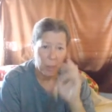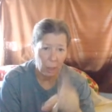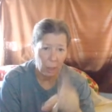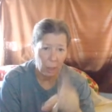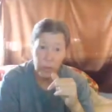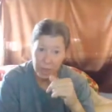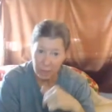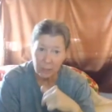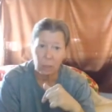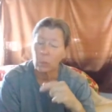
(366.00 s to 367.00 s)
We brought
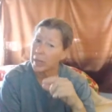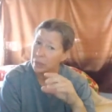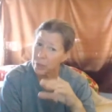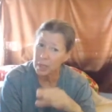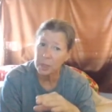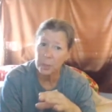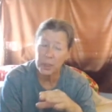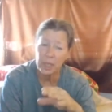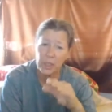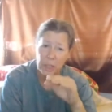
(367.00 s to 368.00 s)
the horse here. We had
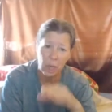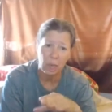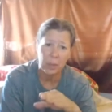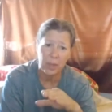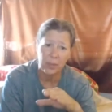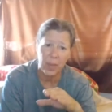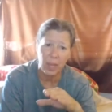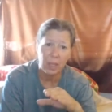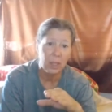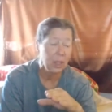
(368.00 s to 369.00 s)
transportation that got him to
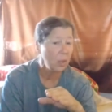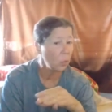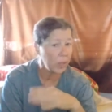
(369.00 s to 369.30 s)
the vet.